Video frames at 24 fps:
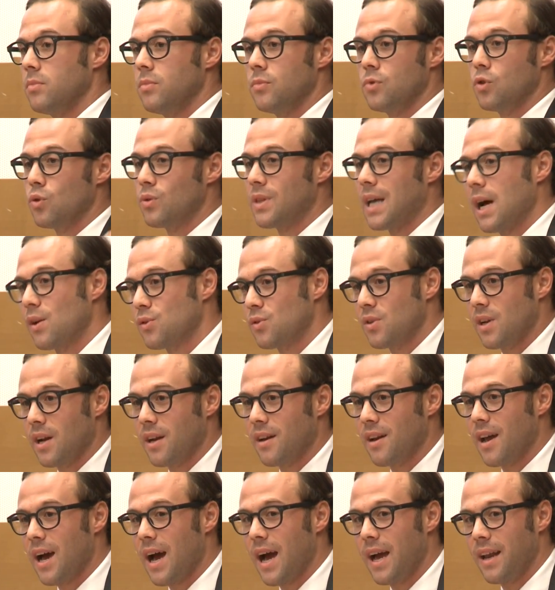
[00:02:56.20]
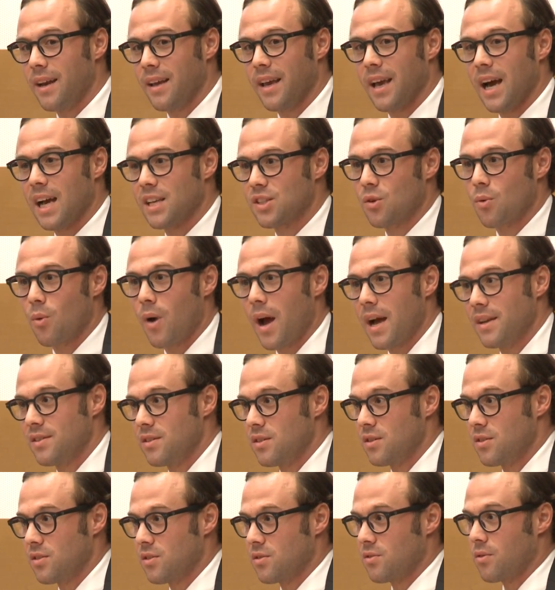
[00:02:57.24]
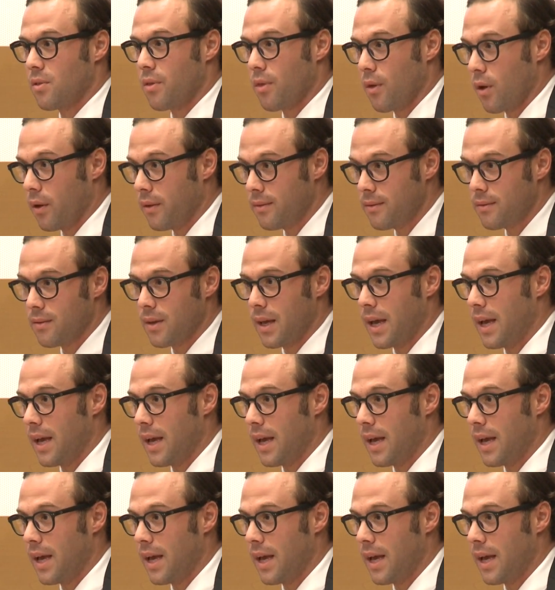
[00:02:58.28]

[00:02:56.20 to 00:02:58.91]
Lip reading: 2009 gas crisis taught,